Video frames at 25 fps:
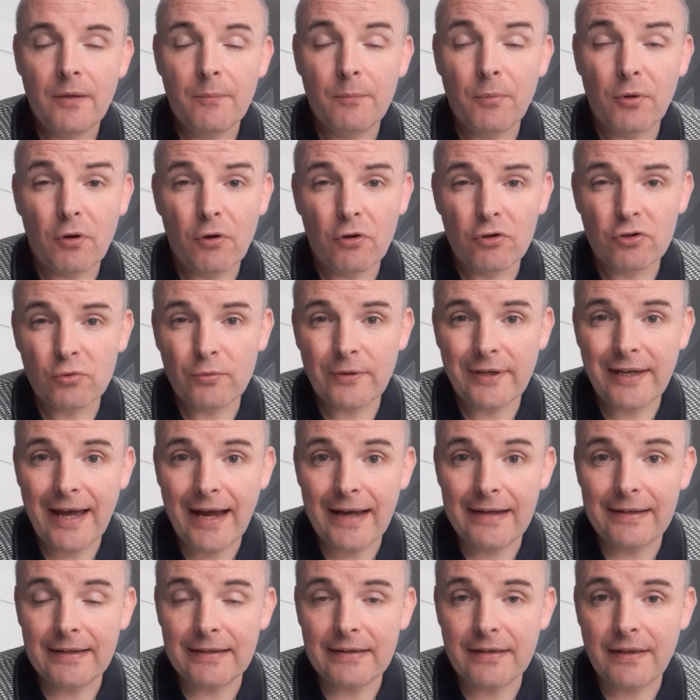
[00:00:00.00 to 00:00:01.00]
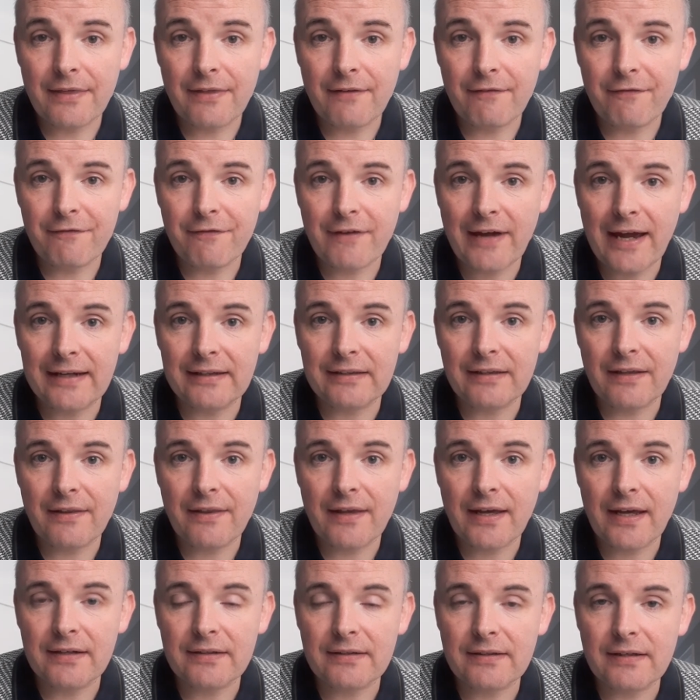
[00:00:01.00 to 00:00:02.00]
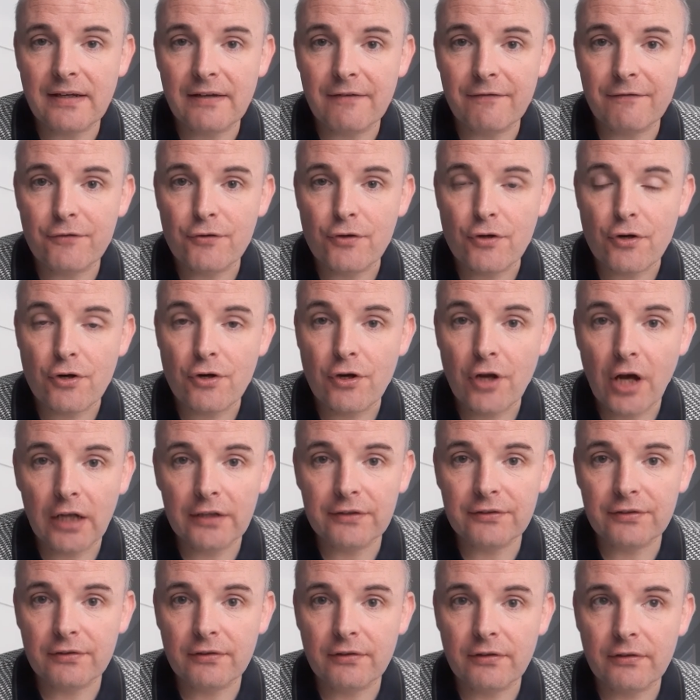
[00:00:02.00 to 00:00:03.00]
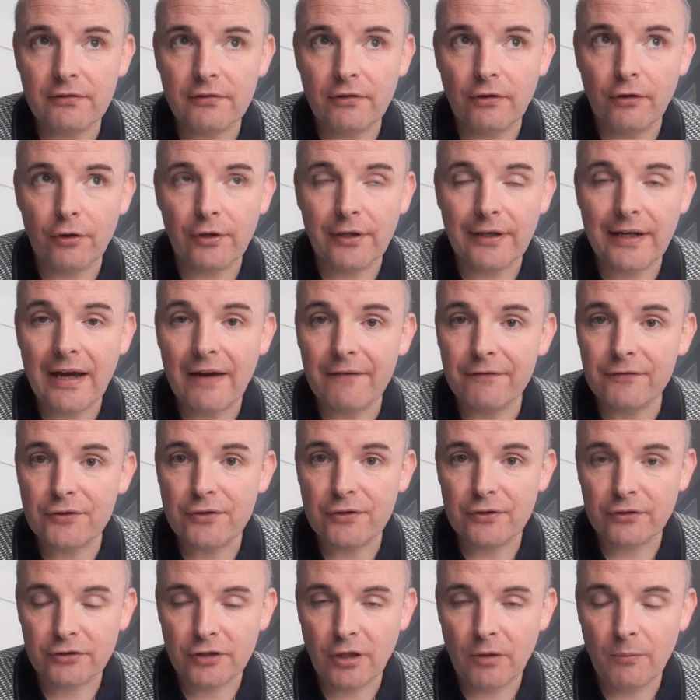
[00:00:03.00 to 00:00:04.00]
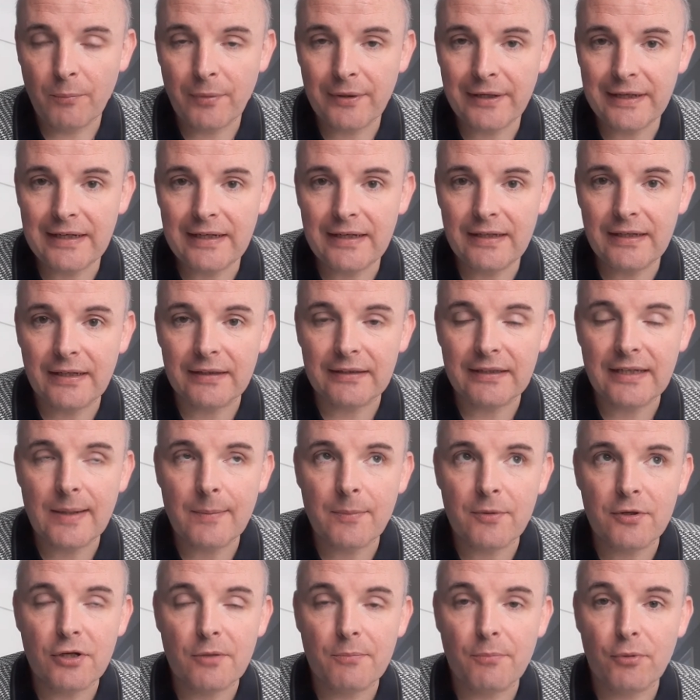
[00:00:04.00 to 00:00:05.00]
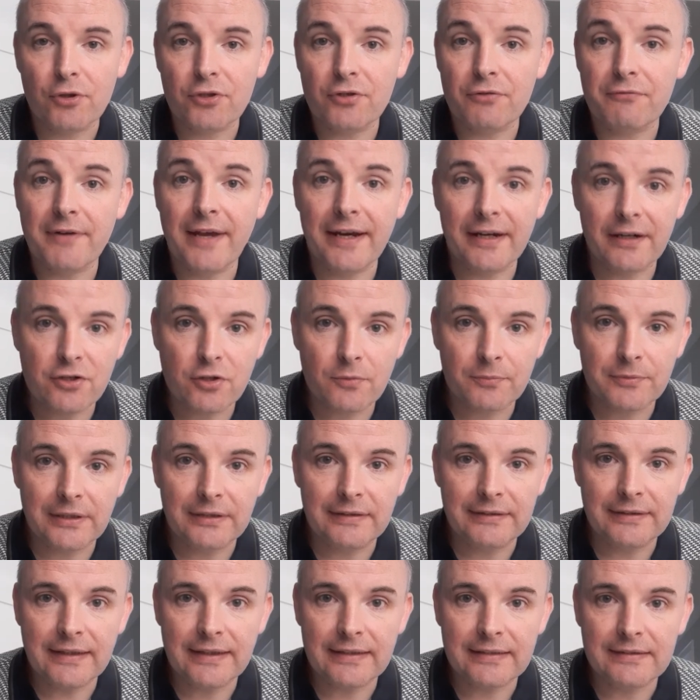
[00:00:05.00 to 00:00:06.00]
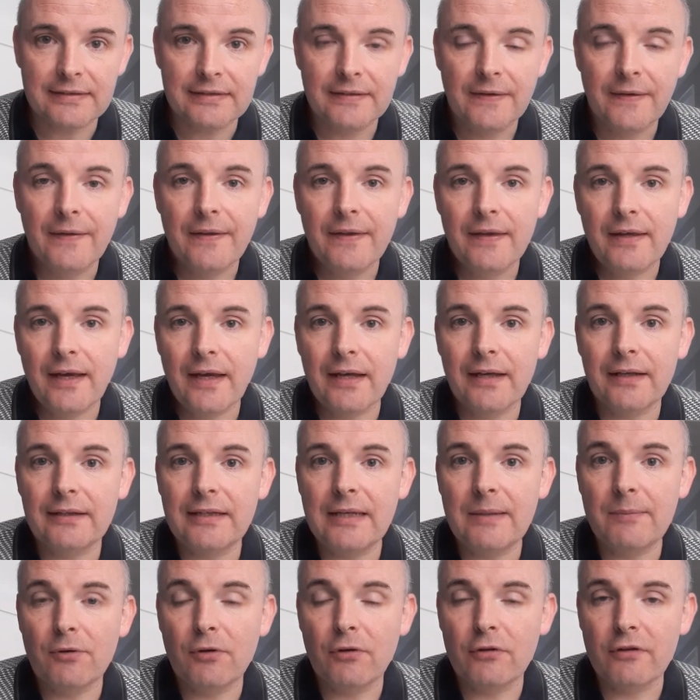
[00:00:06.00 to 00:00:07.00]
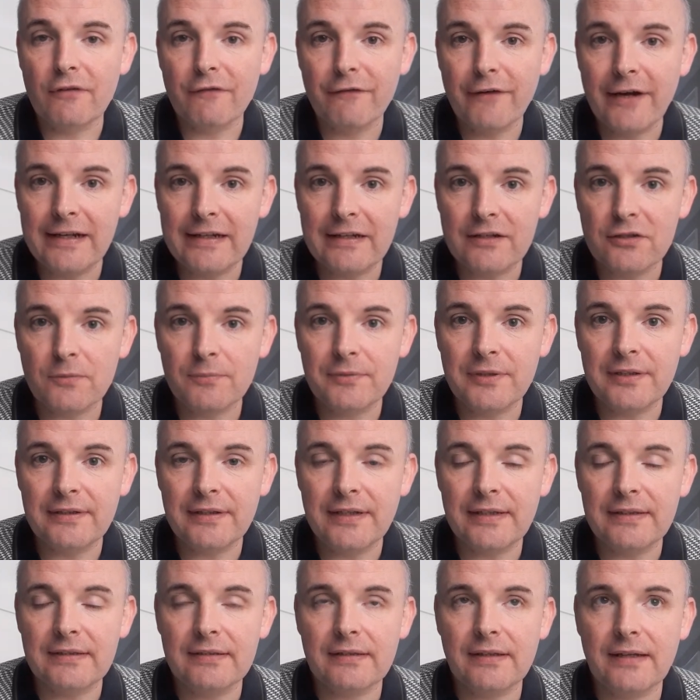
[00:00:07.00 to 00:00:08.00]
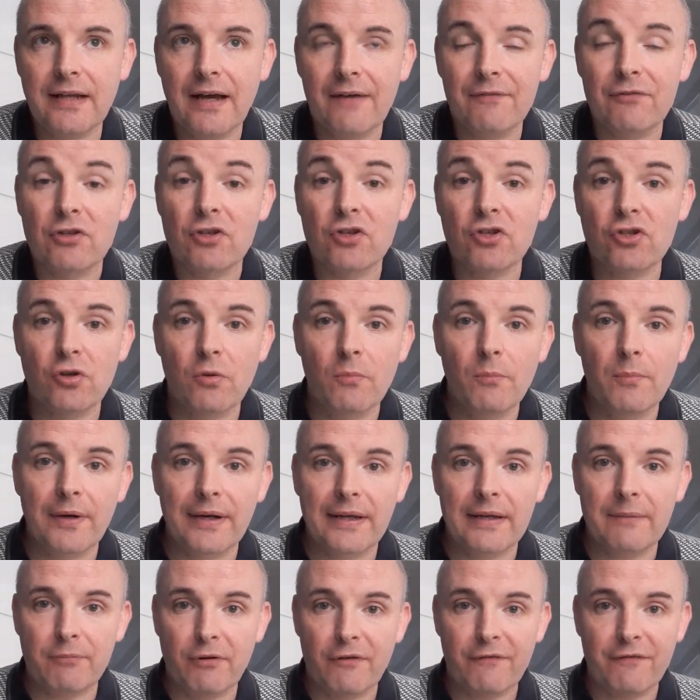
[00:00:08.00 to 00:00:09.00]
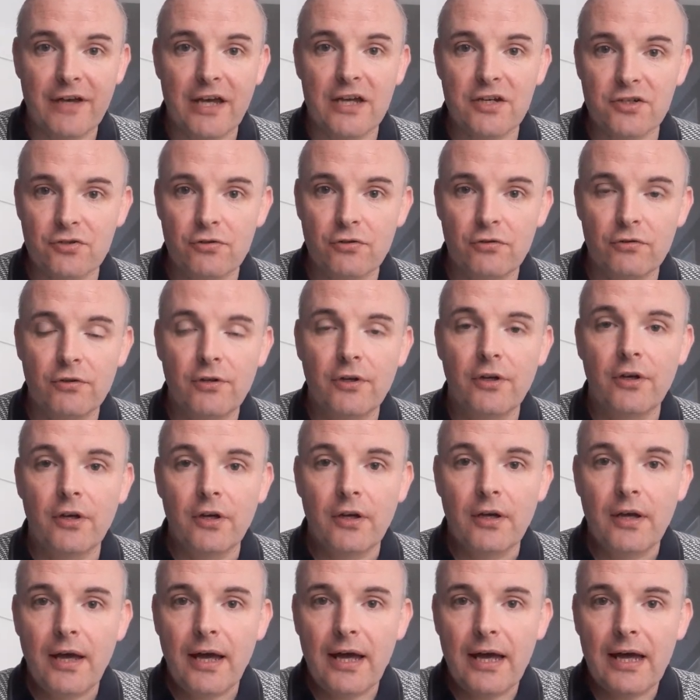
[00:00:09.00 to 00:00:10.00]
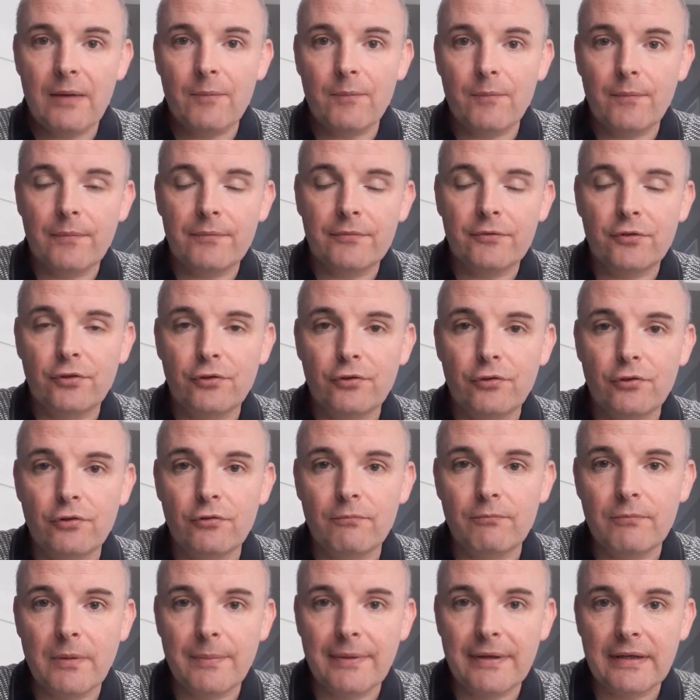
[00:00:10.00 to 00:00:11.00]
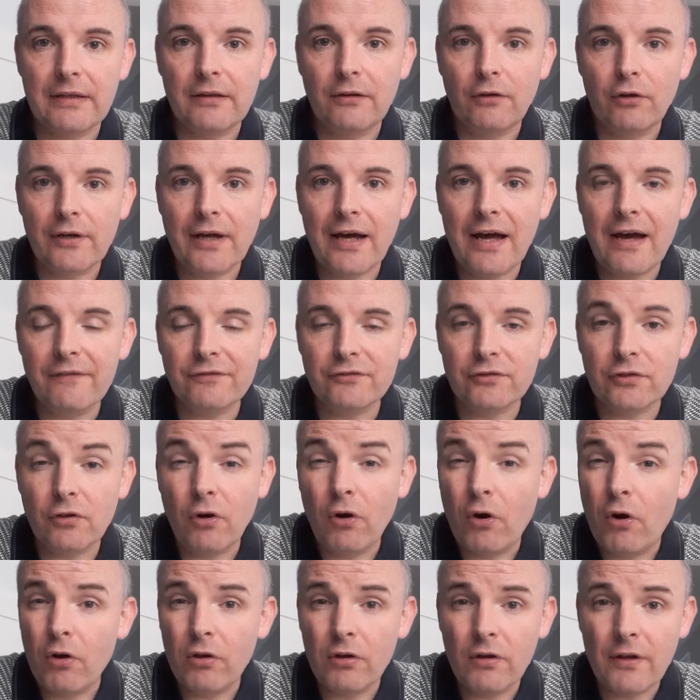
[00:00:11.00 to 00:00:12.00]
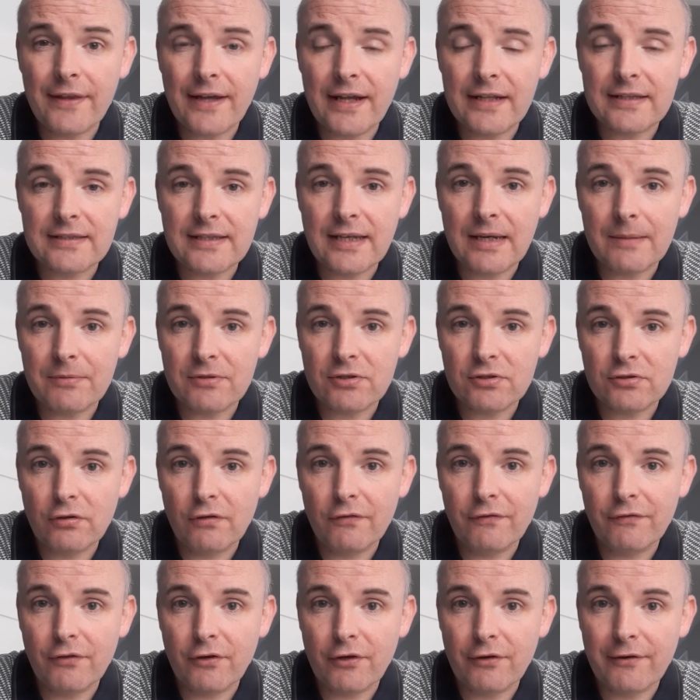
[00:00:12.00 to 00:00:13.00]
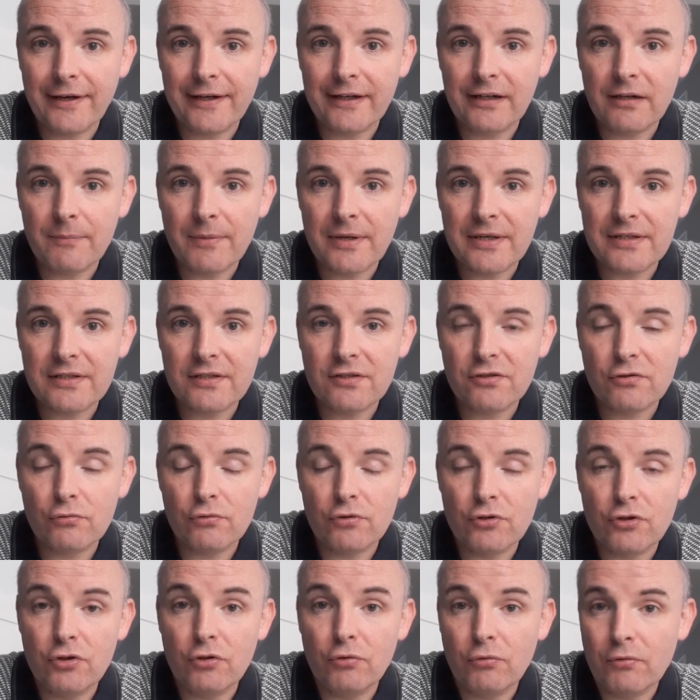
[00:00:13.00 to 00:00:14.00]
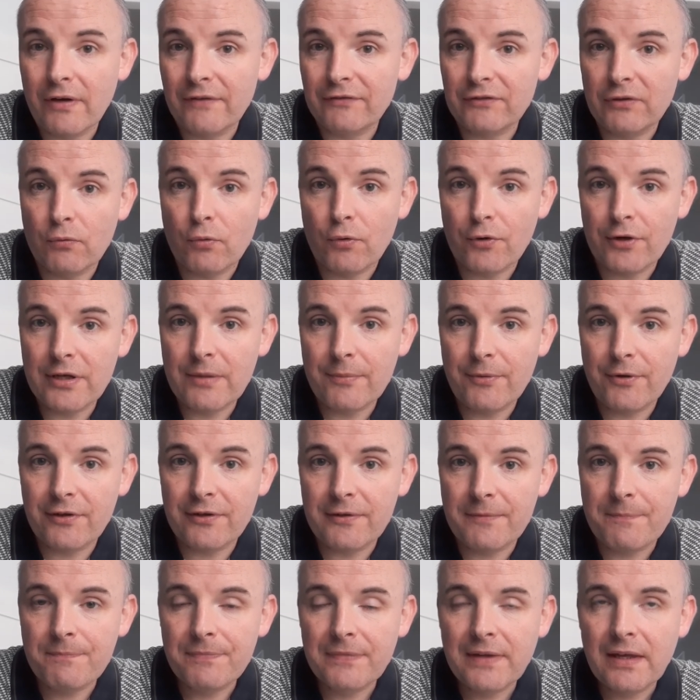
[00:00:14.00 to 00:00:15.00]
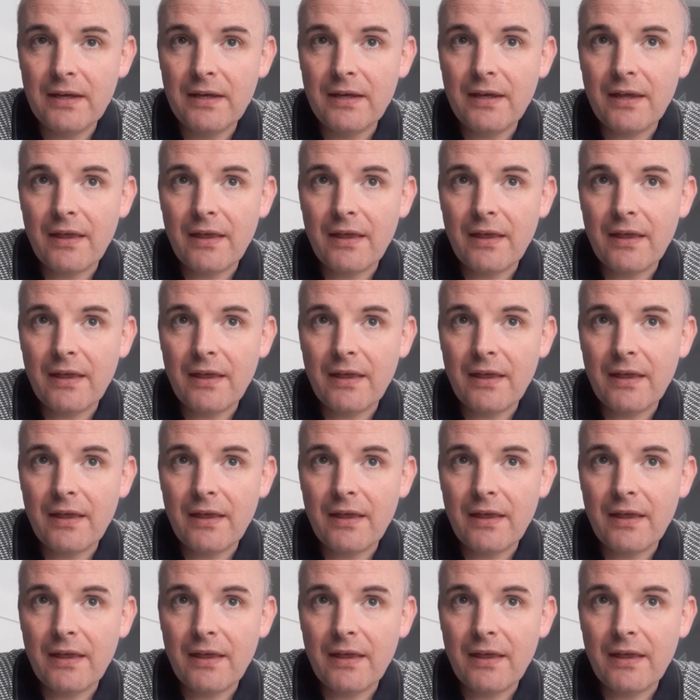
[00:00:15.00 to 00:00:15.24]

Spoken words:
but also to highlight the fact that if you're not looking after your company and keeping your books and records up to date and keeping all your filings up to date and having somebody professional to maybe look after all of that type of stuff on a regular basis so that you don't have to worry about it.